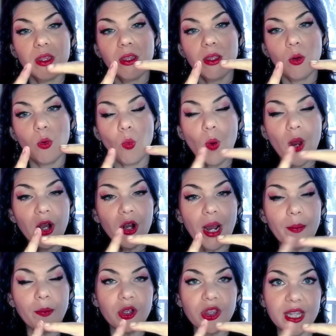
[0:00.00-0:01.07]
where I
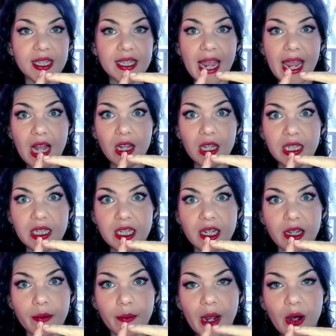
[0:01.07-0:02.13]
put the tail into
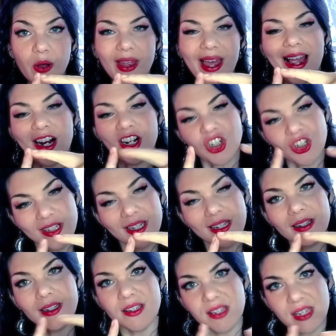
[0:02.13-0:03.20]
the mouth actually
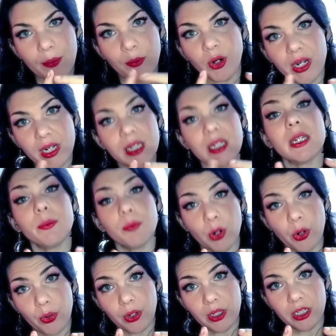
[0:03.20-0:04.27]
separated. It
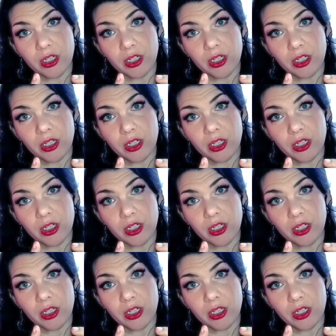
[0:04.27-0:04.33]
broke a little